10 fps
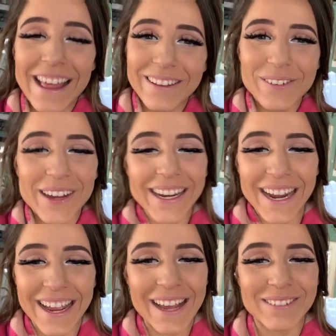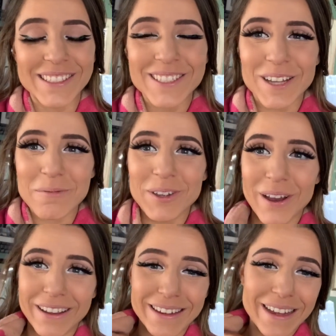That's why I haven't stopped
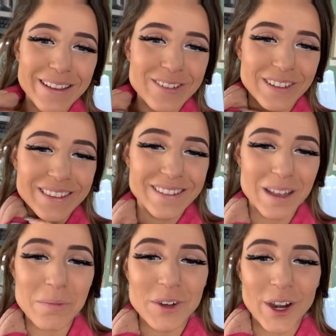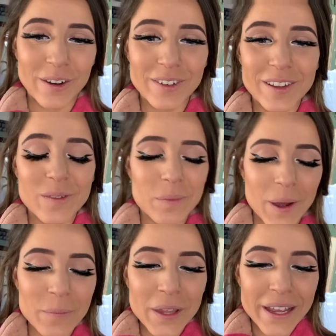talking yet. It's just because I'm nervous.
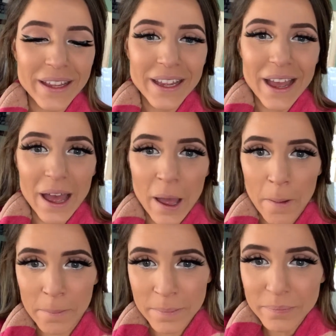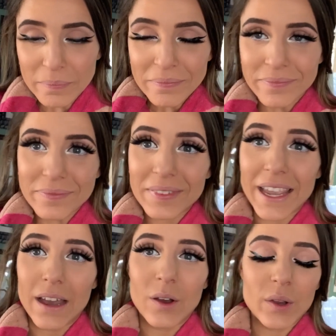But um,
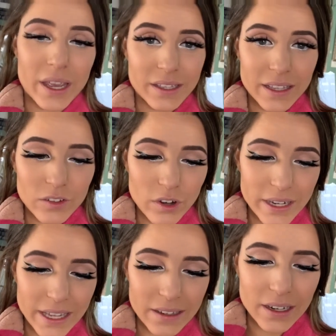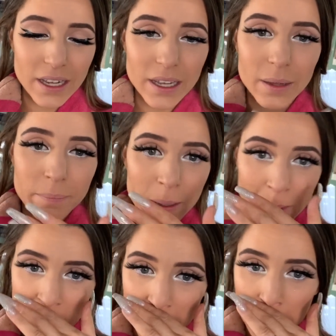yeah, okay, let's try to get my
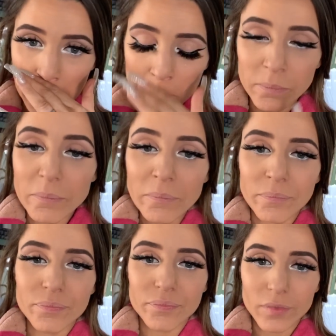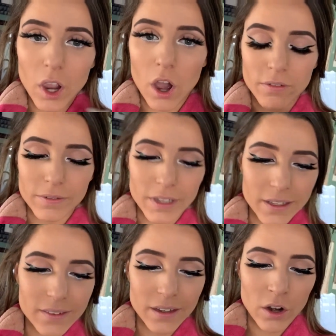mind off of
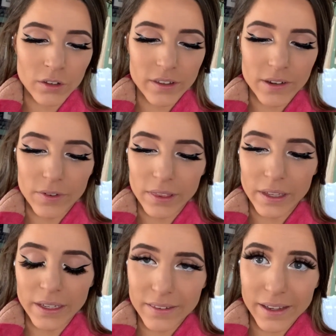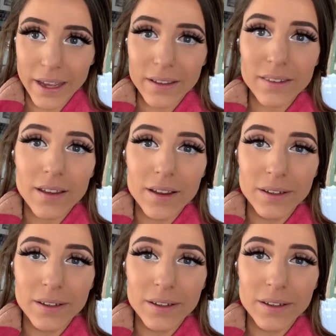this and onto different things, I guess.